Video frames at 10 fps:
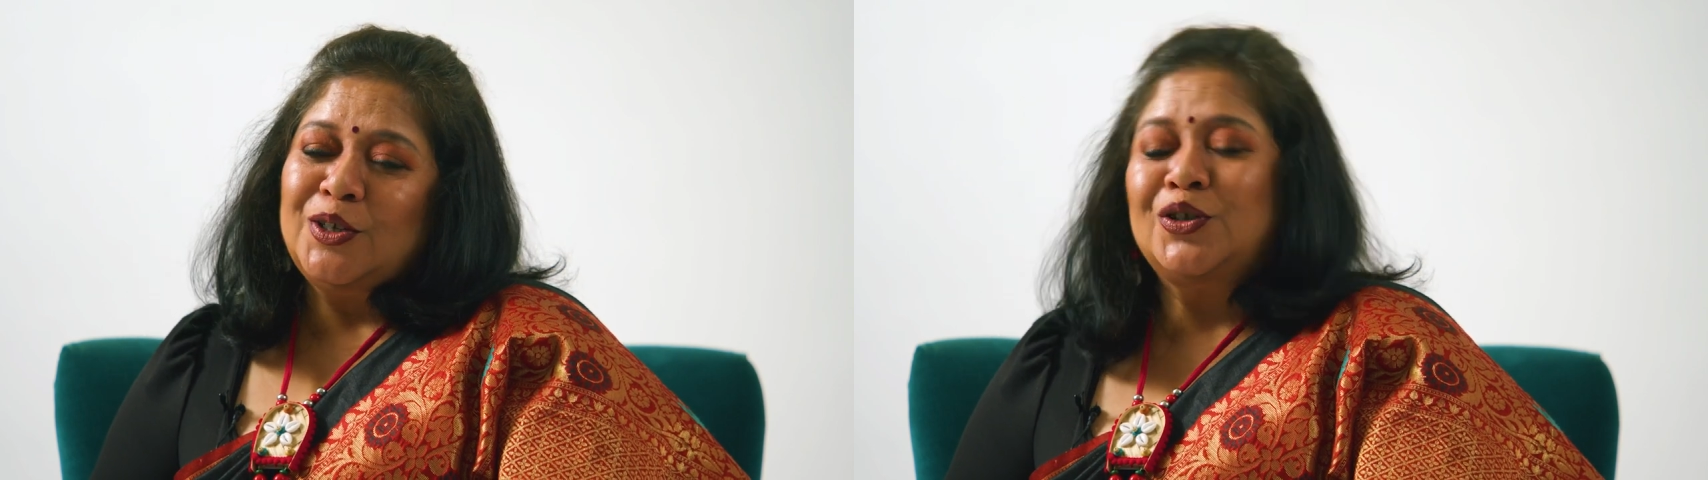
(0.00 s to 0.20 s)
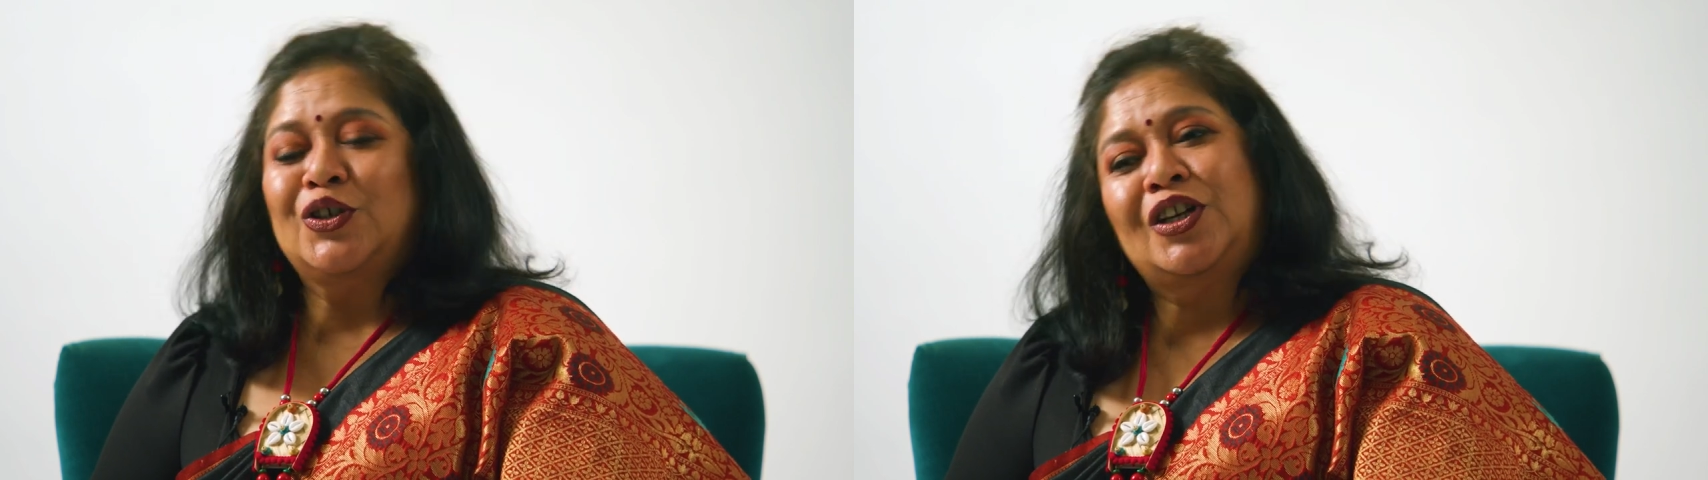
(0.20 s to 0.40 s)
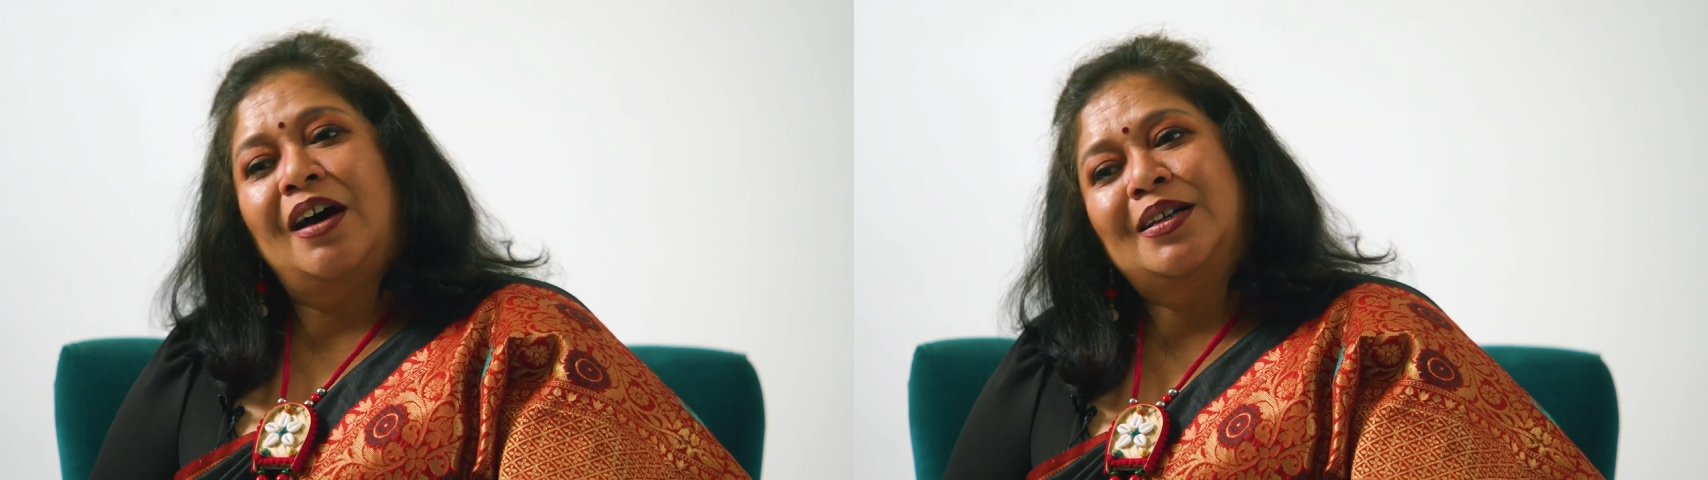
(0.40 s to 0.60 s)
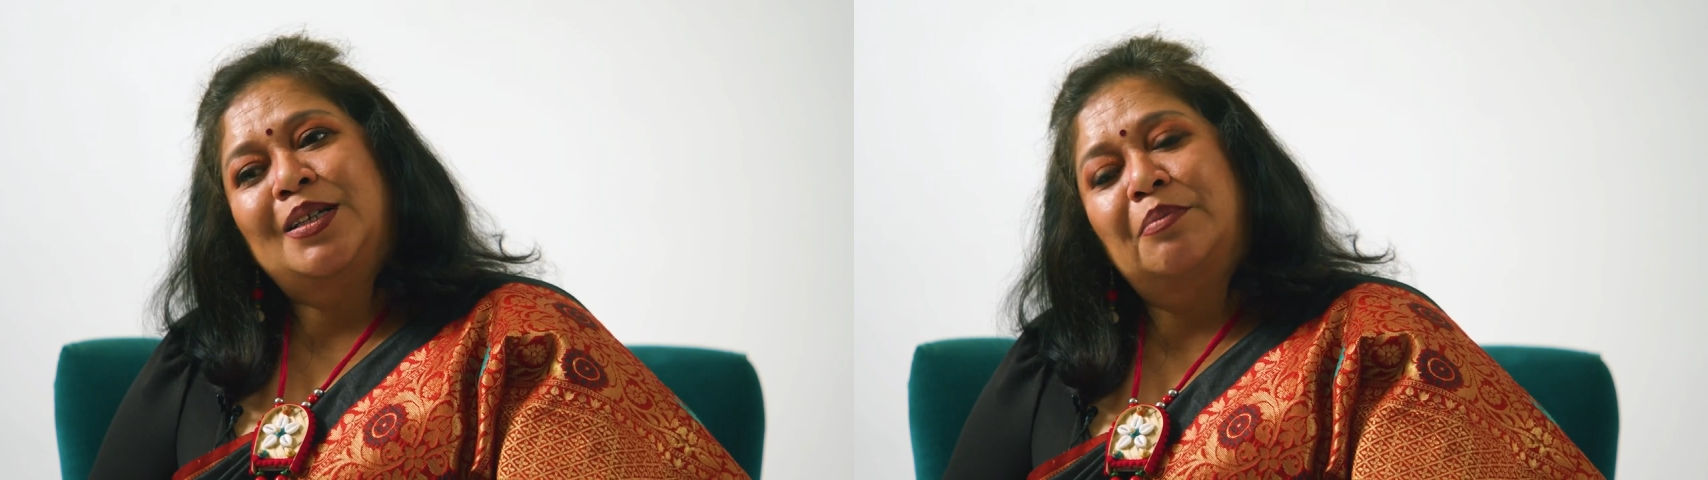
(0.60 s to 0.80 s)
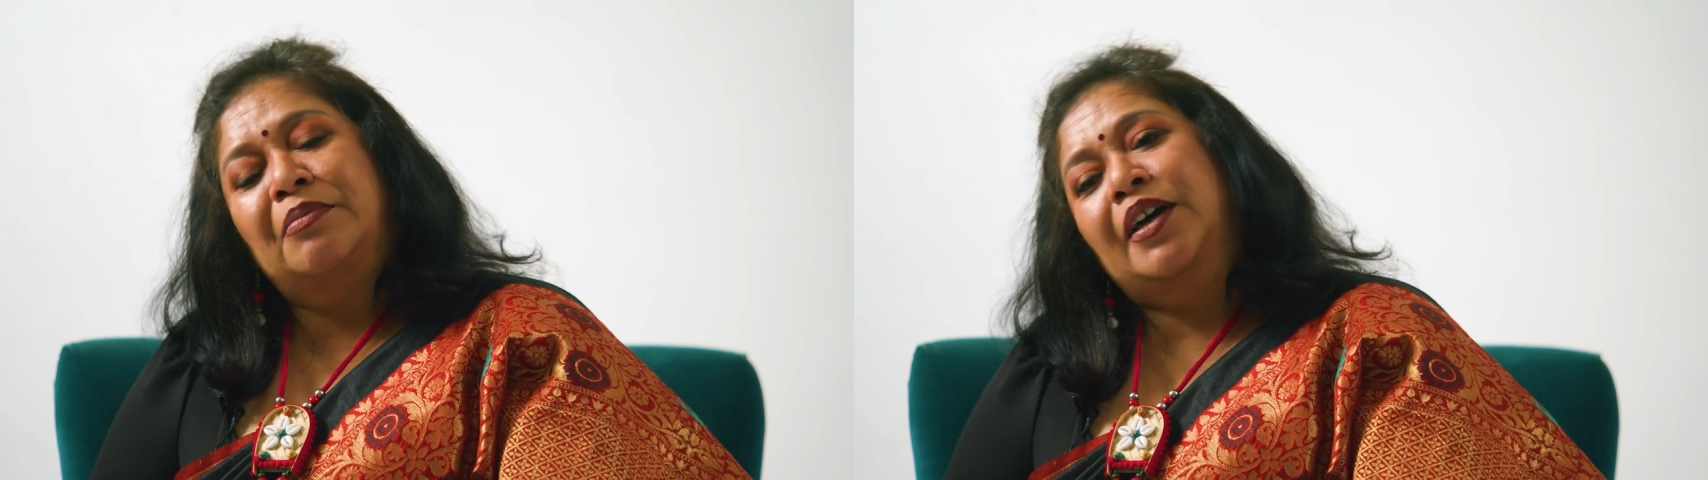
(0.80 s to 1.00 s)
to
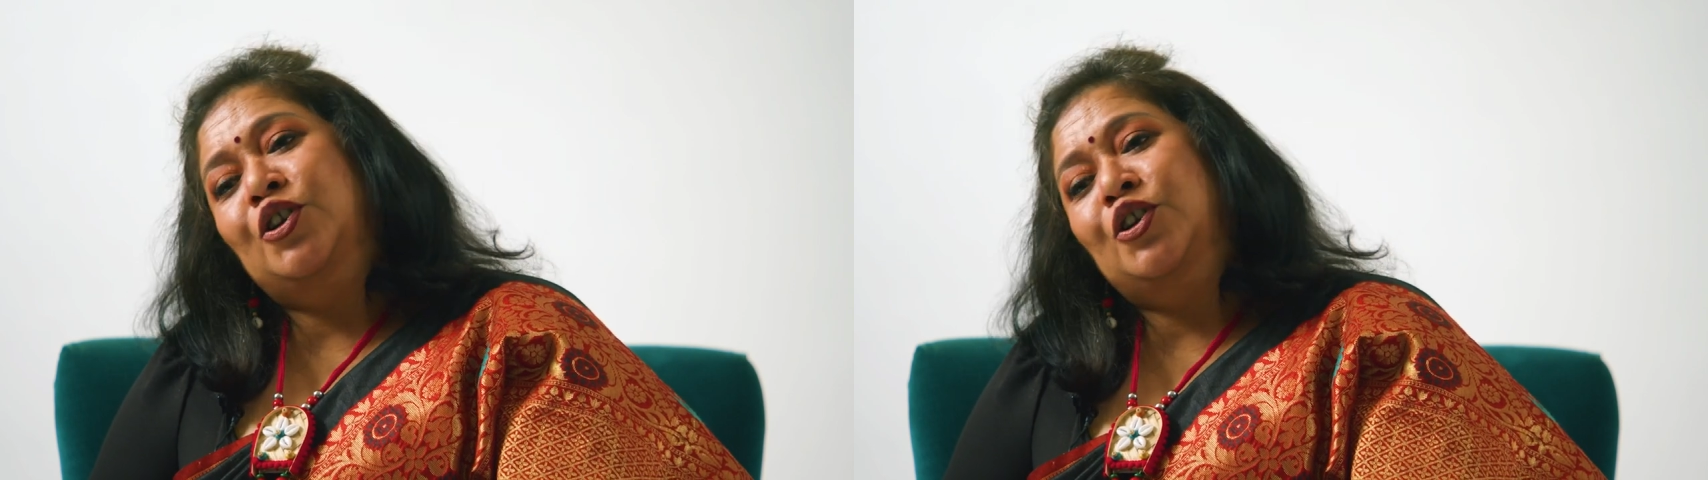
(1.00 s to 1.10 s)
start my